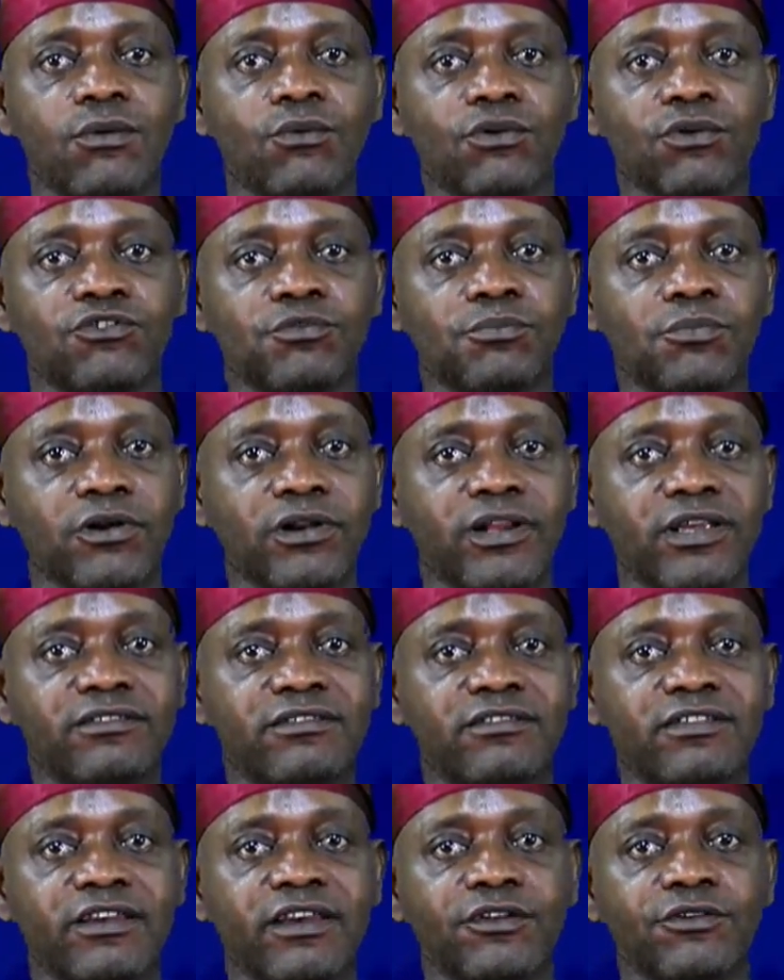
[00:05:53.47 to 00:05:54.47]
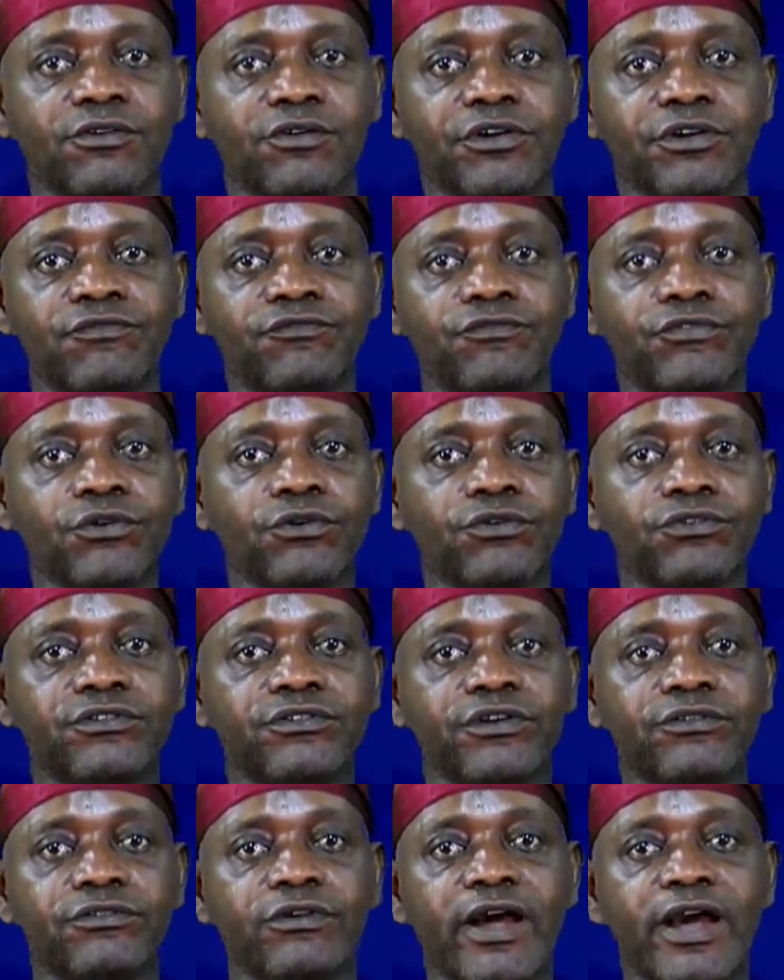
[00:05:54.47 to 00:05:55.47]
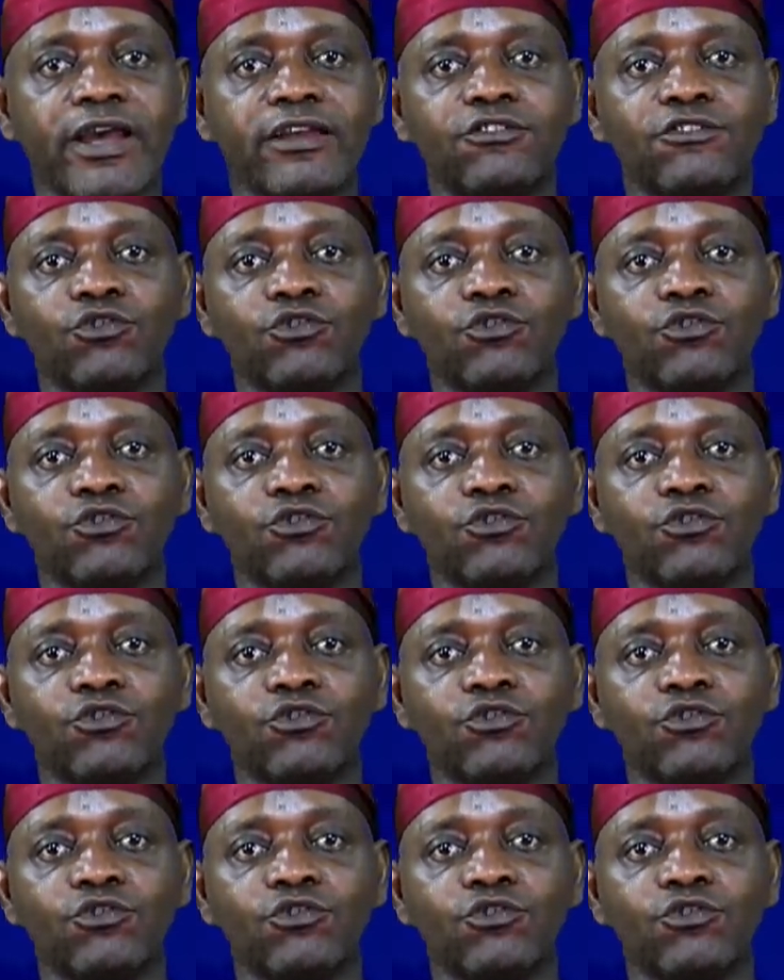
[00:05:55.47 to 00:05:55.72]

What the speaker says: was molested or refused the right